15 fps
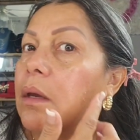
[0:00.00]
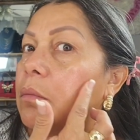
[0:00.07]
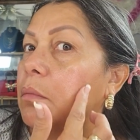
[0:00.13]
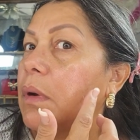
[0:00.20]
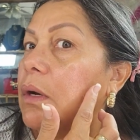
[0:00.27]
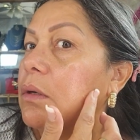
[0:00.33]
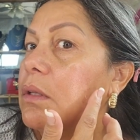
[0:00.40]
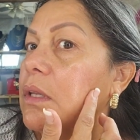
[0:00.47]

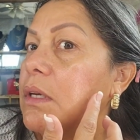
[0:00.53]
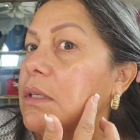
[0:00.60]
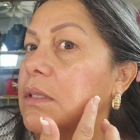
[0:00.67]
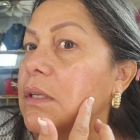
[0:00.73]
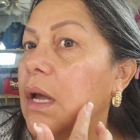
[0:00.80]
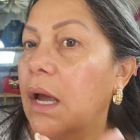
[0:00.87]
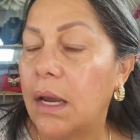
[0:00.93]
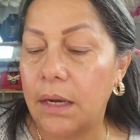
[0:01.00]
but on this
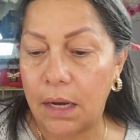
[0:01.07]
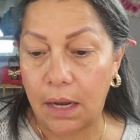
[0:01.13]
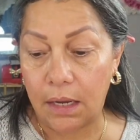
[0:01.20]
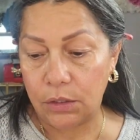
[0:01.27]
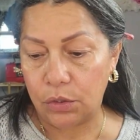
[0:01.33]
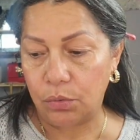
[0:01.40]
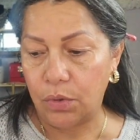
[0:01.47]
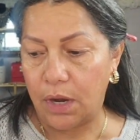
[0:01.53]
side
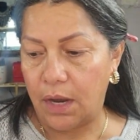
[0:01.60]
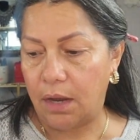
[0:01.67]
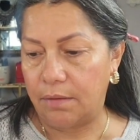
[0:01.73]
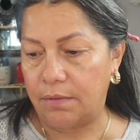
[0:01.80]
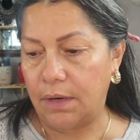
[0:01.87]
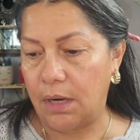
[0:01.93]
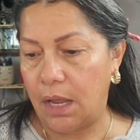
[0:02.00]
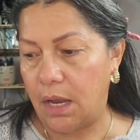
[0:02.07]
I do
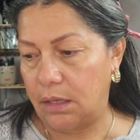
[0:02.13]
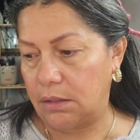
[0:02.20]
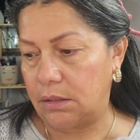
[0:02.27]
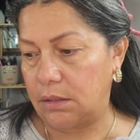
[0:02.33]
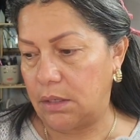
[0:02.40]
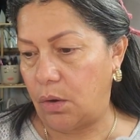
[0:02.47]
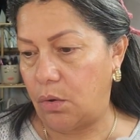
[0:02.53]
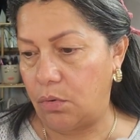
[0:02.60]
have a lot,
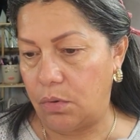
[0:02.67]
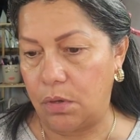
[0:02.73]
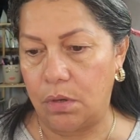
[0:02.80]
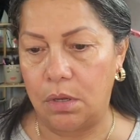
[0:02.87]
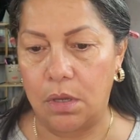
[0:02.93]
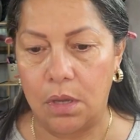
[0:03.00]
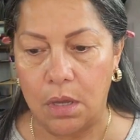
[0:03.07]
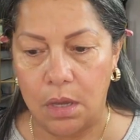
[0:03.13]
so
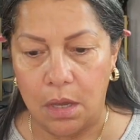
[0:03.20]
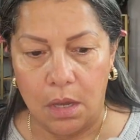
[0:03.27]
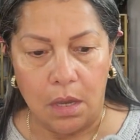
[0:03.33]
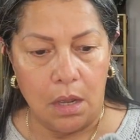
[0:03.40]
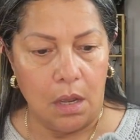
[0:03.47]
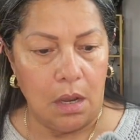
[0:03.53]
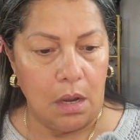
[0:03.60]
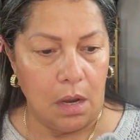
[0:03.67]

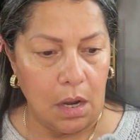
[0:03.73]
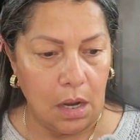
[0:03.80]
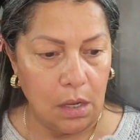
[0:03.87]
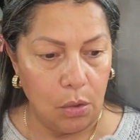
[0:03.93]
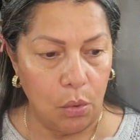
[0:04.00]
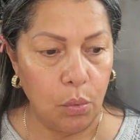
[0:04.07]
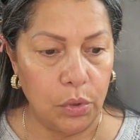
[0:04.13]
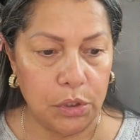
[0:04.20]
I
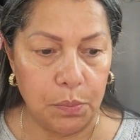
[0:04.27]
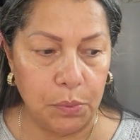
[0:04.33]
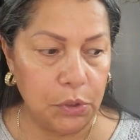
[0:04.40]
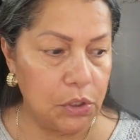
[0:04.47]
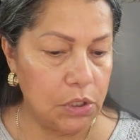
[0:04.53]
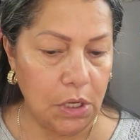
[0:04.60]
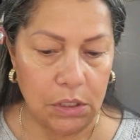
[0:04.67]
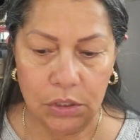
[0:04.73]
always put
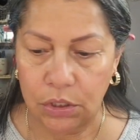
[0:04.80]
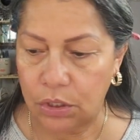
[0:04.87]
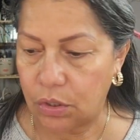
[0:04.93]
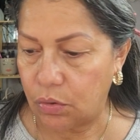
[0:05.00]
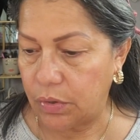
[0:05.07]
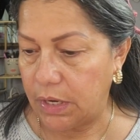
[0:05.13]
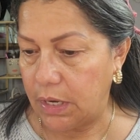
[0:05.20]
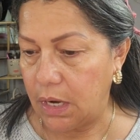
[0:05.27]

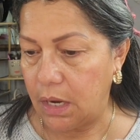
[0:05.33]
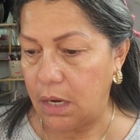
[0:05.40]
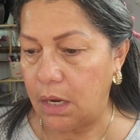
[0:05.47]
sunscreen.